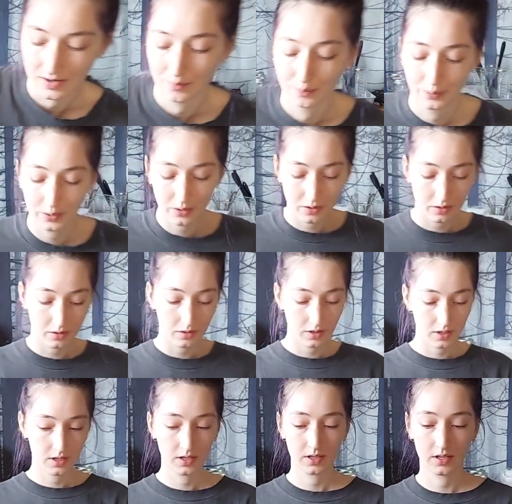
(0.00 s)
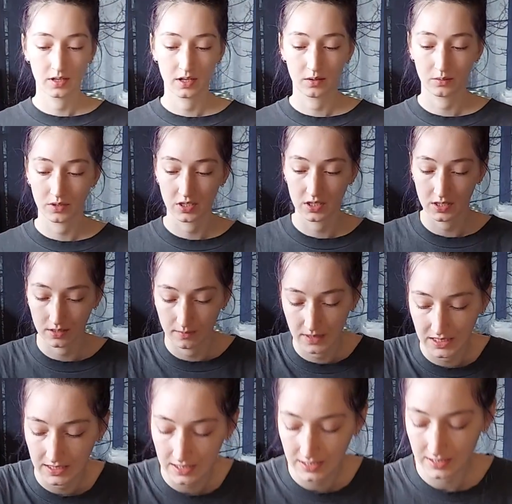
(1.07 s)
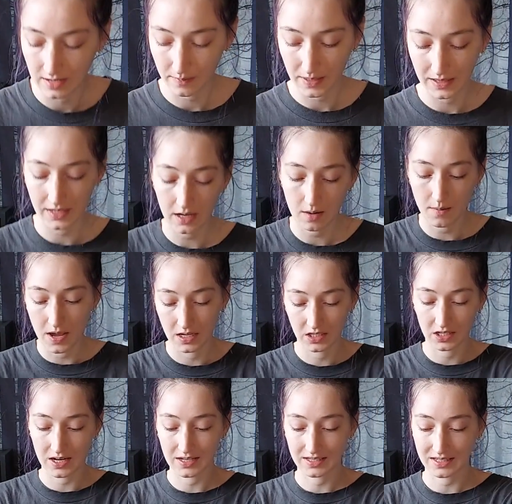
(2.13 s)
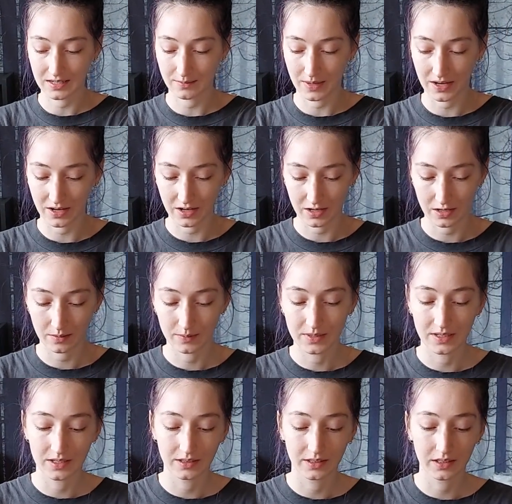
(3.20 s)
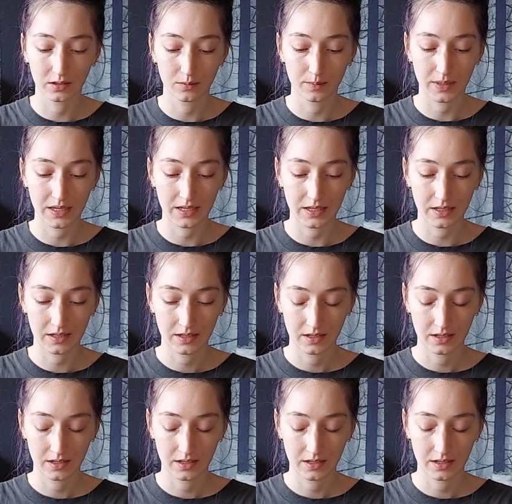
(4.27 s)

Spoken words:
a bowl. I'm just gonna mix these up. I like homogenizing my herbs a little bit